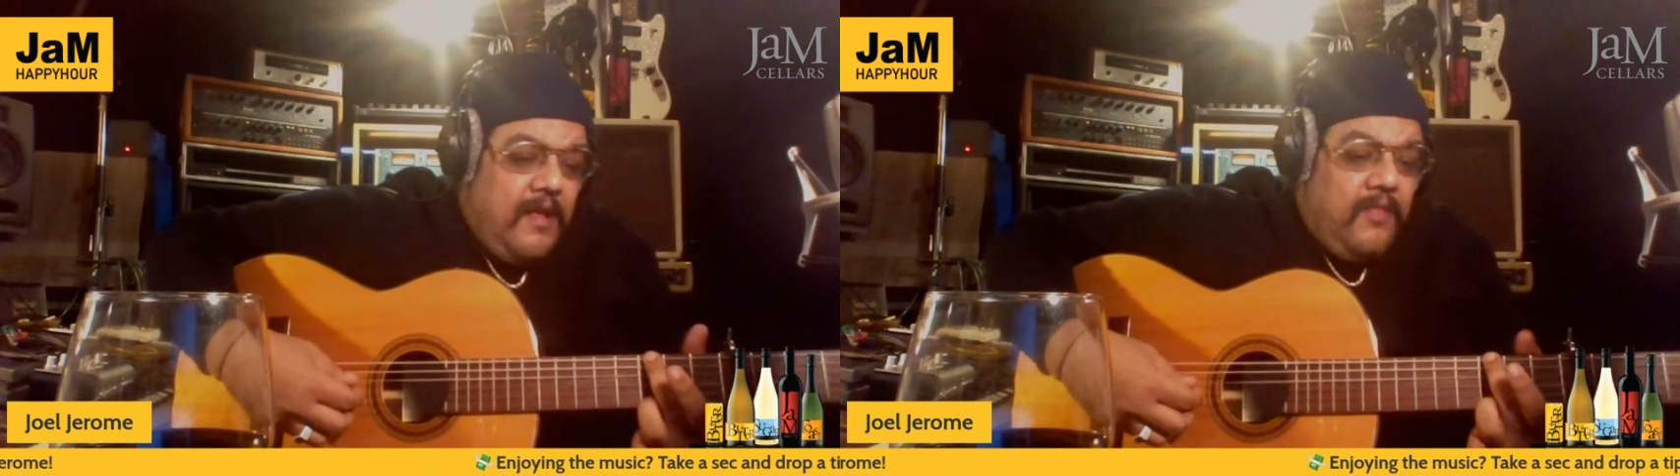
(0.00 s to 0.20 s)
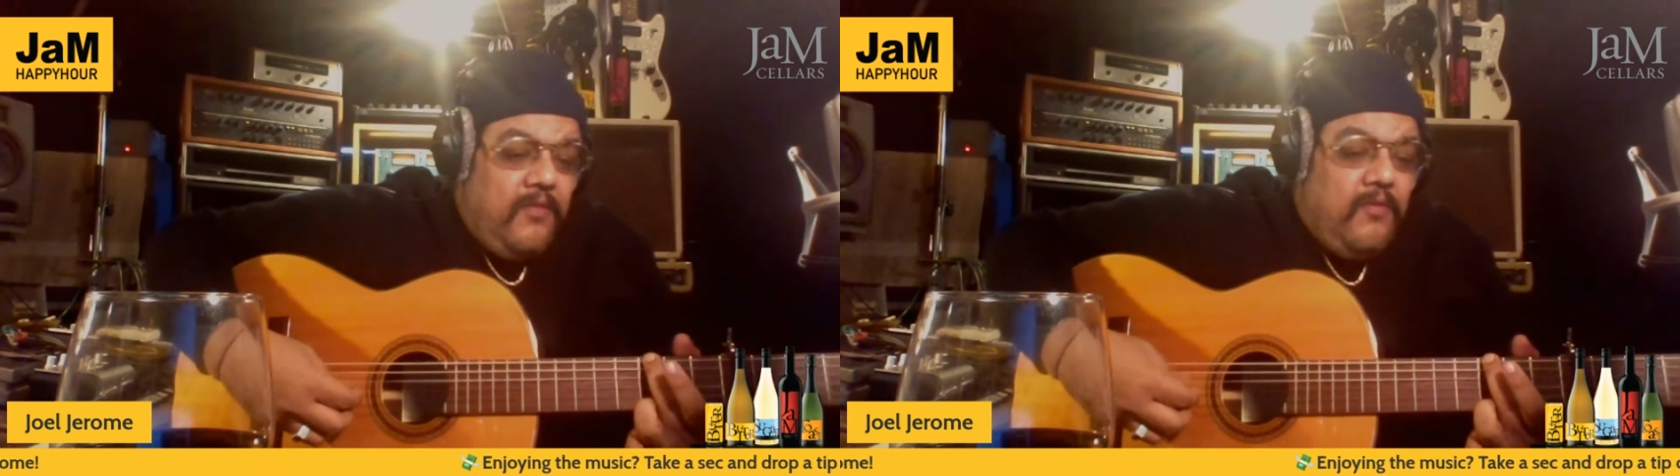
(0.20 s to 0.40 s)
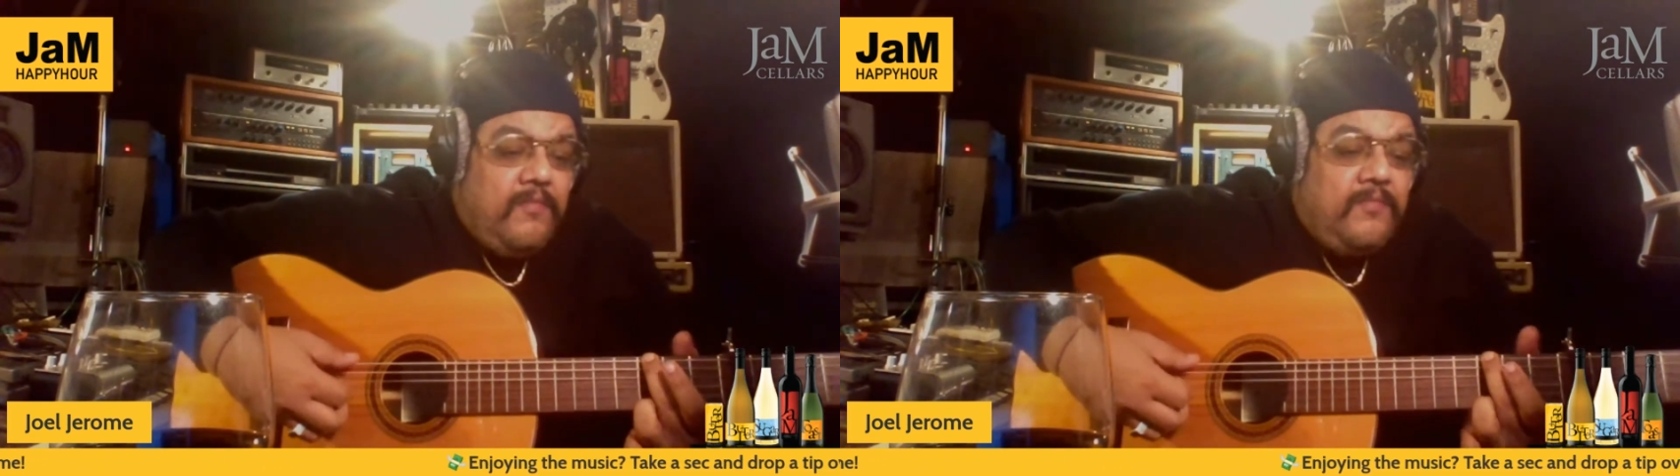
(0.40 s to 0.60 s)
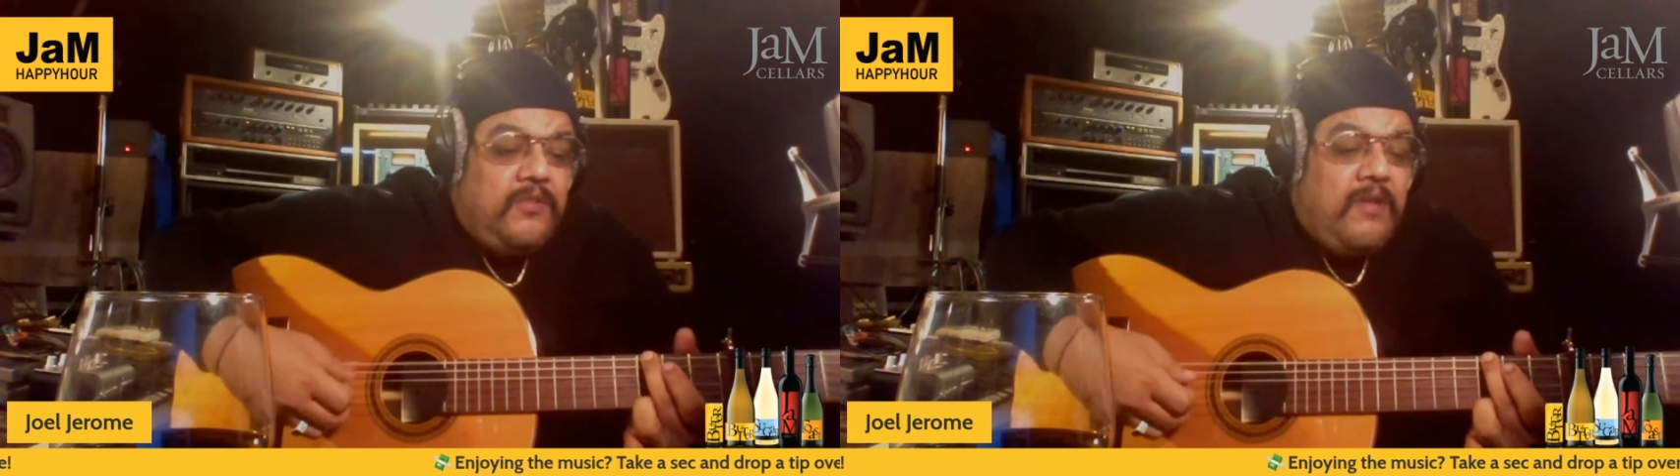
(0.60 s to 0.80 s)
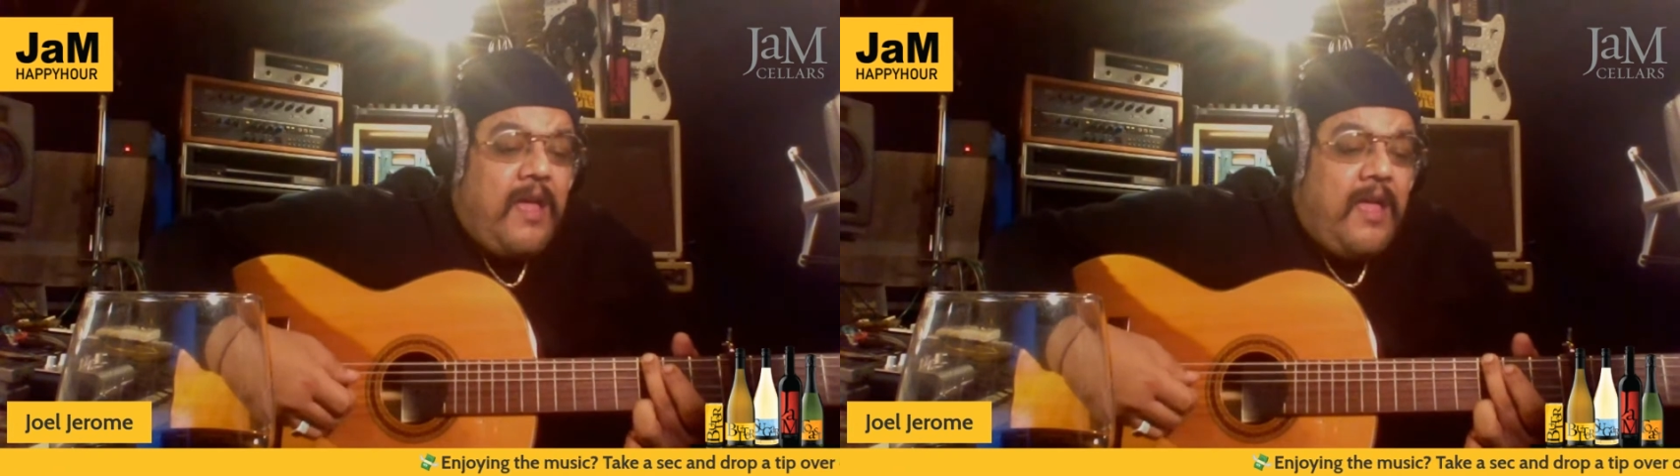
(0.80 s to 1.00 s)
Though I'm
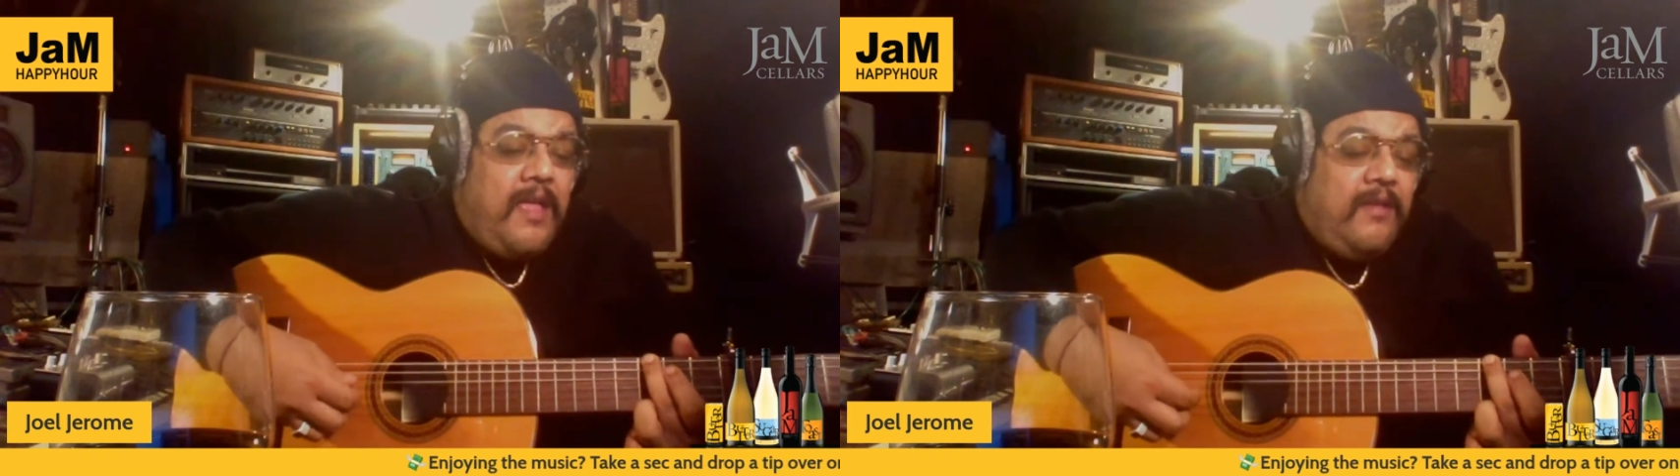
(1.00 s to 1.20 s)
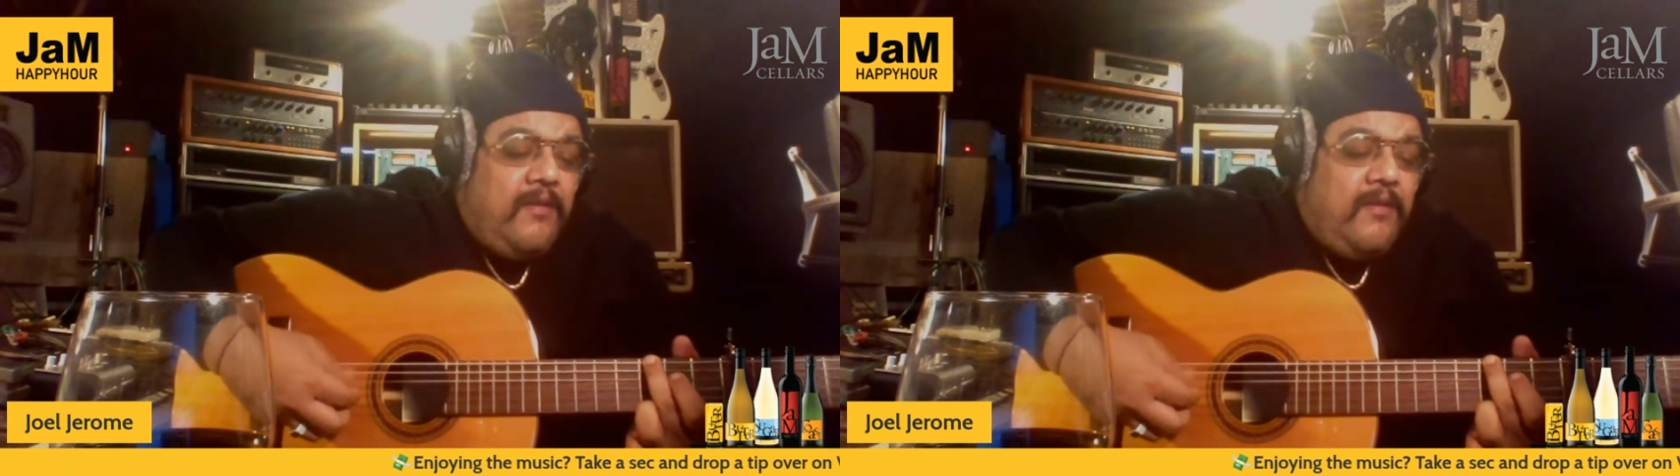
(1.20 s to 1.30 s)
trying